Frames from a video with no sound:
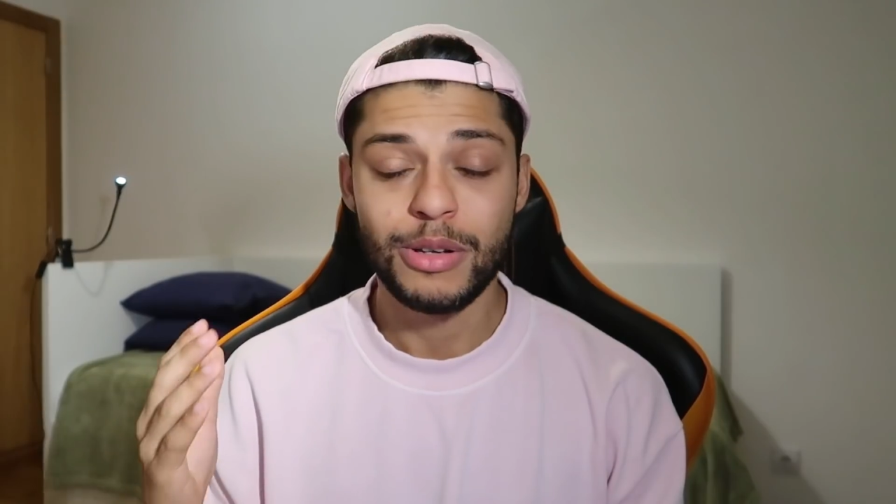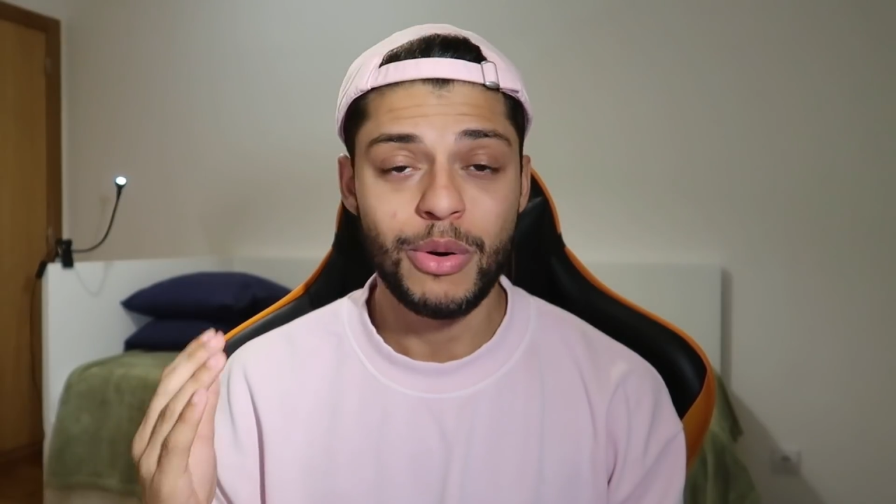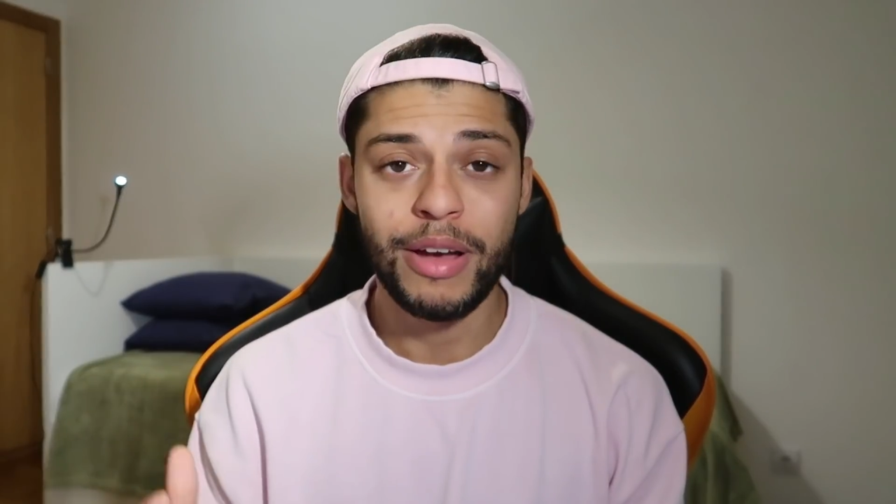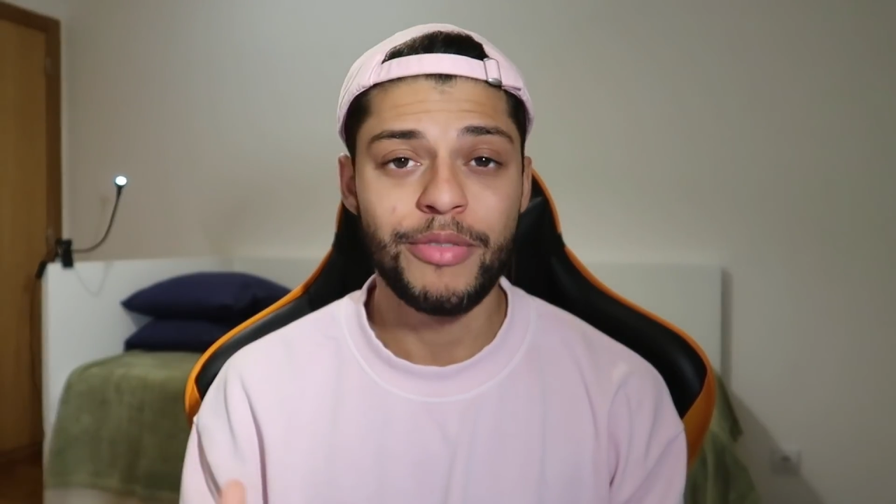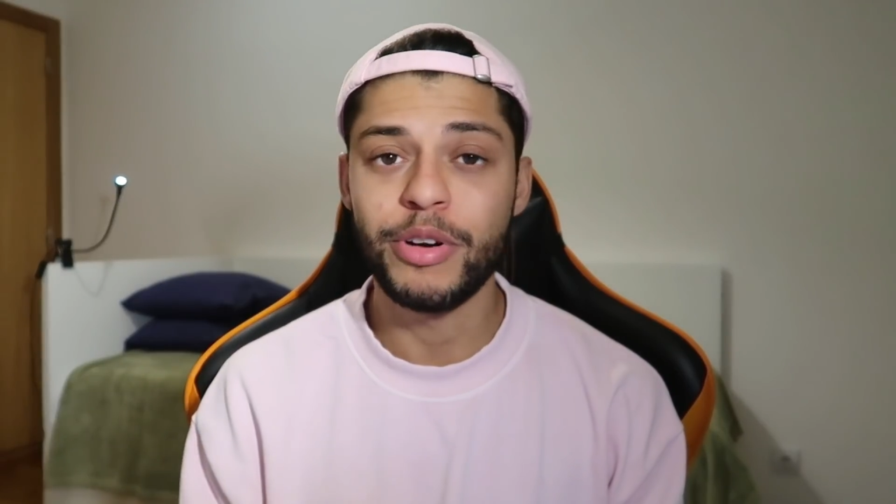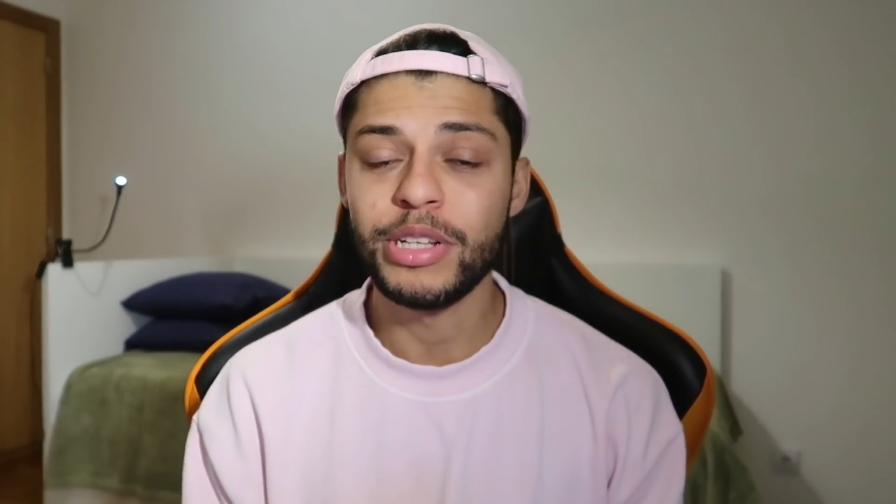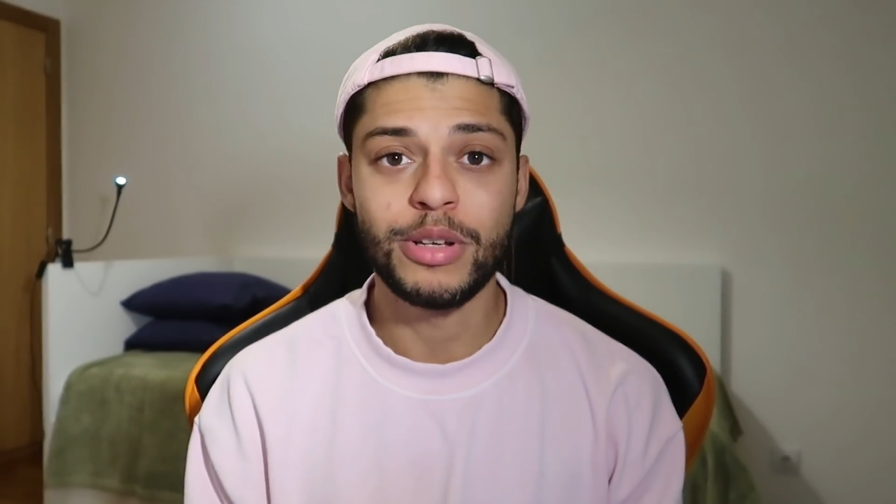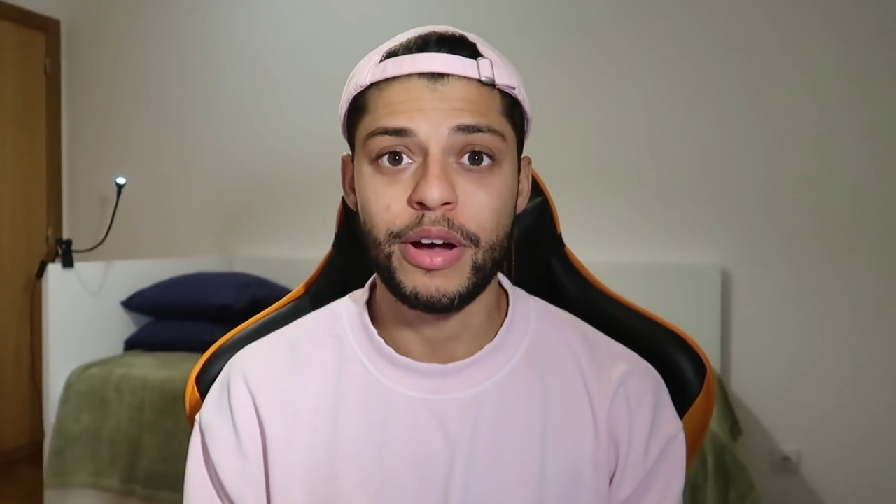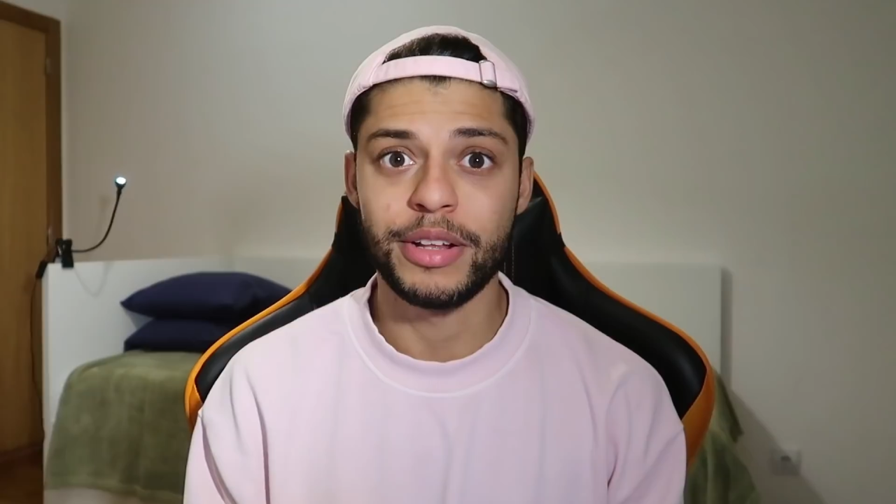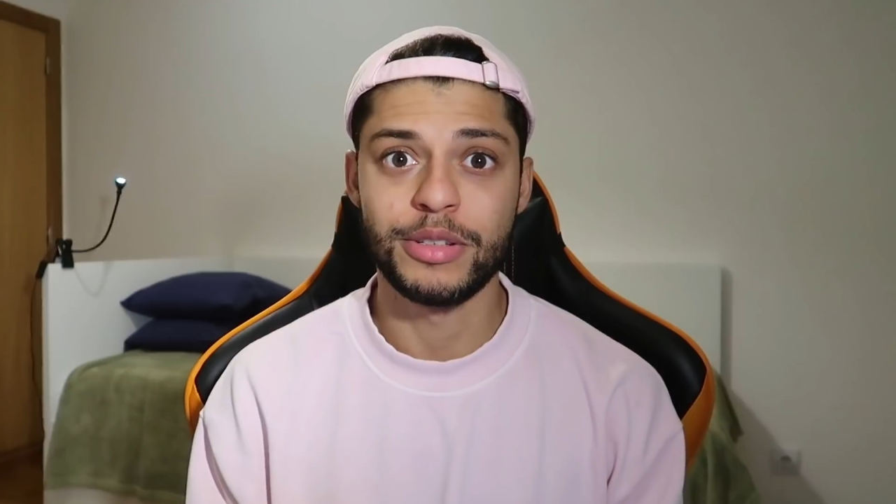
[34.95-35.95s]
So I avoid
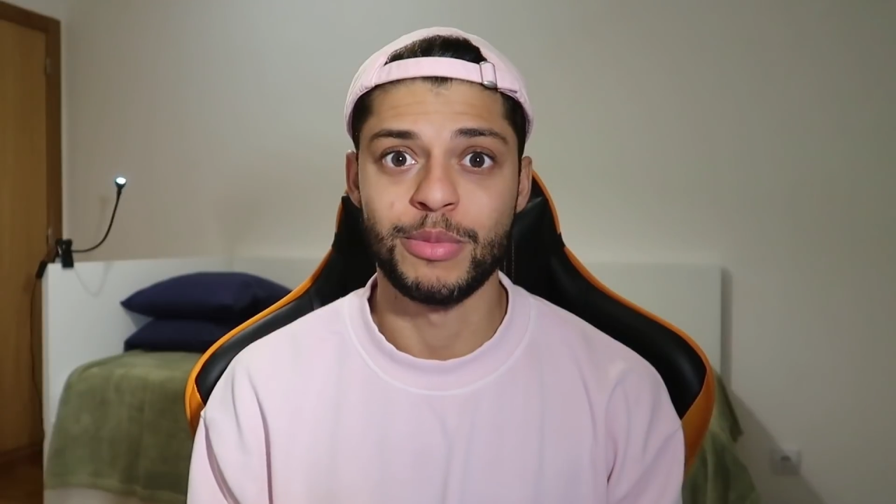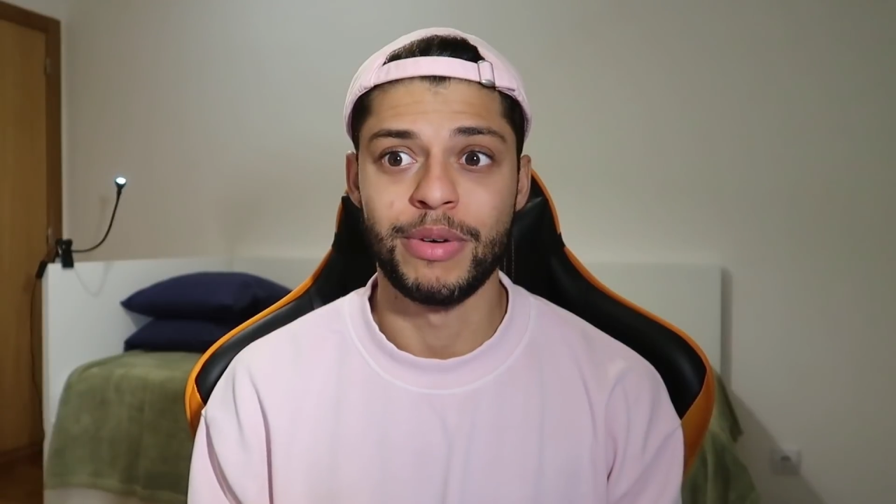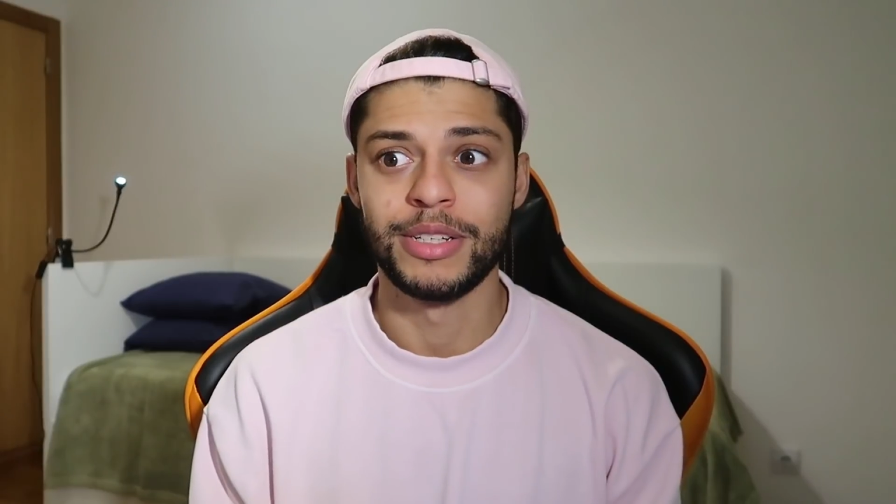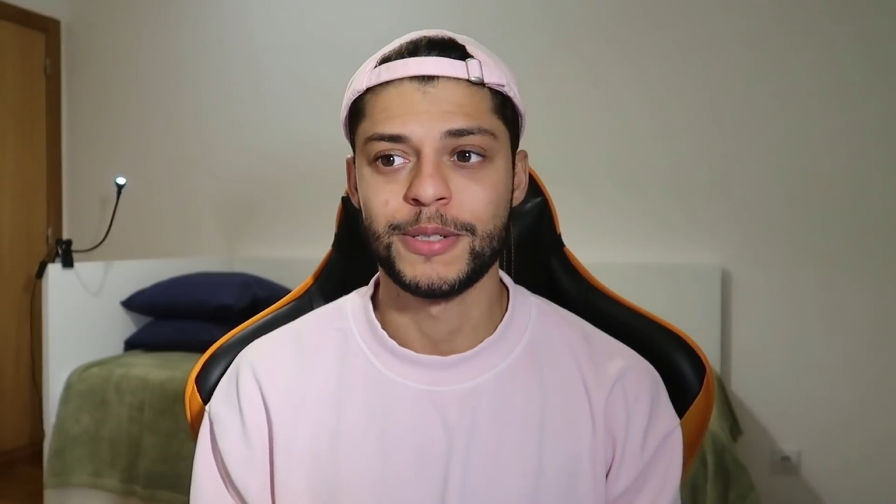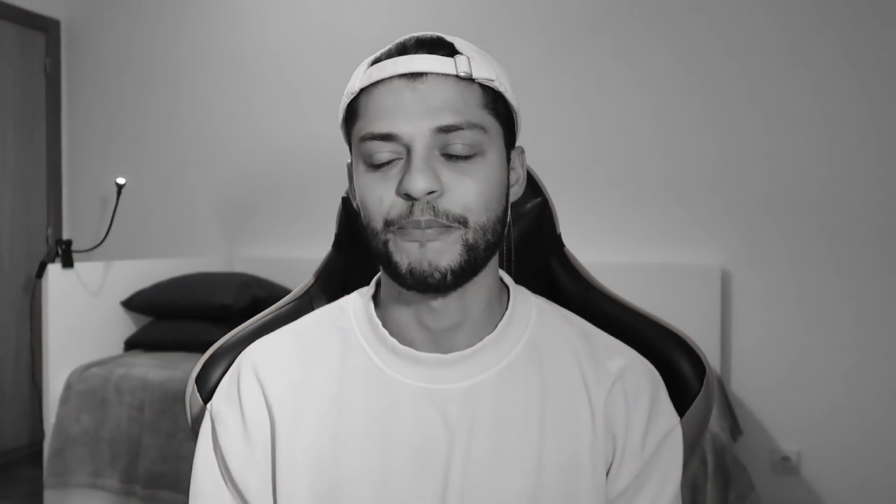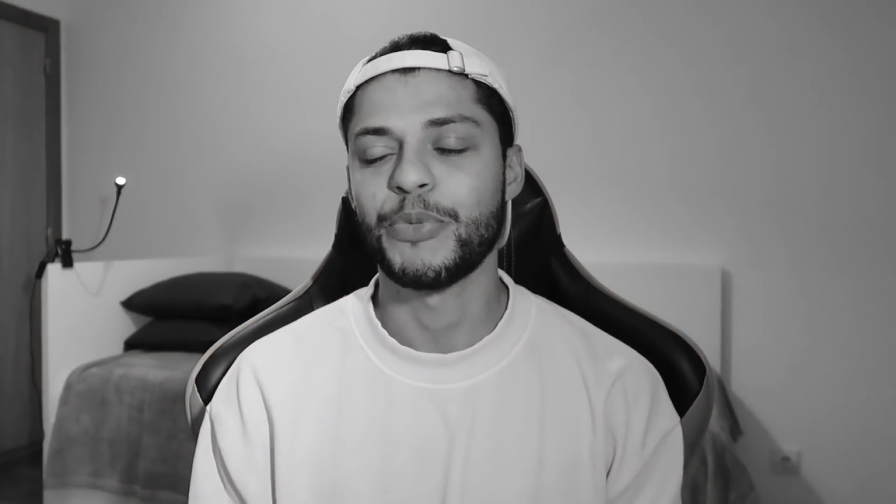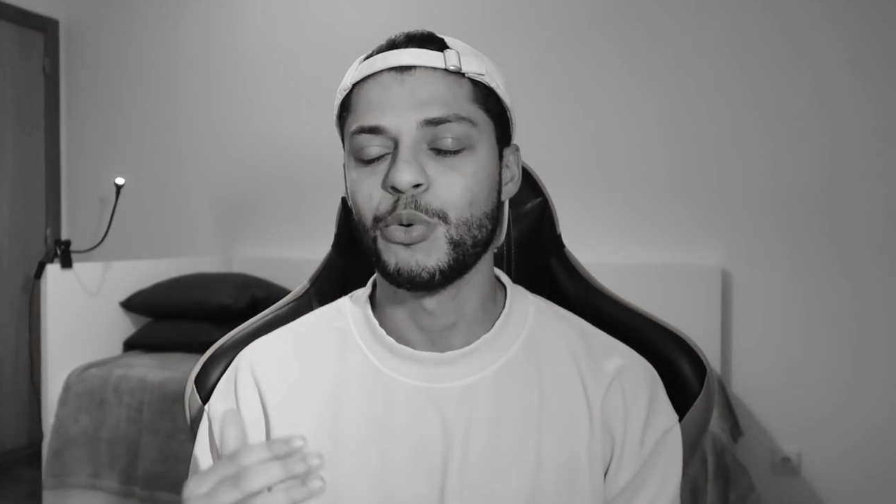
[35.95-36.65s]
talking too much.